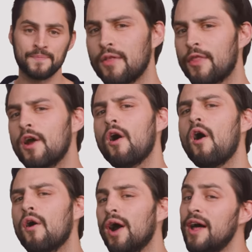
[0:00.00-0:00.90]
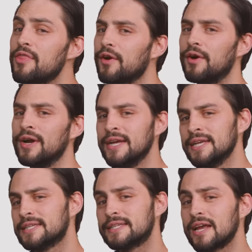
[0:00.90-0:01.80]
There are other
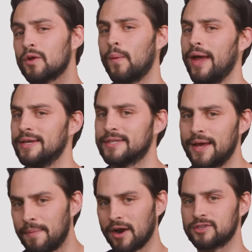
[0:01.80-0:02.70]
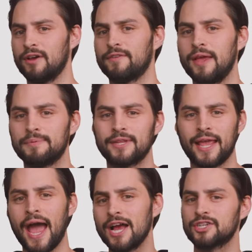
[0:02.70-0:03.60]
subtle ways that Microsoft keeps the
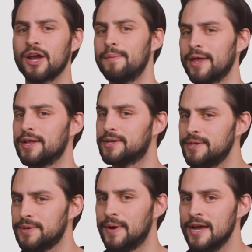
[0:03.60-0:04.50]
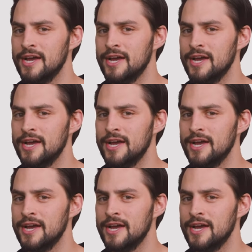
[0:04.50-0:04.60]
cash coming in too.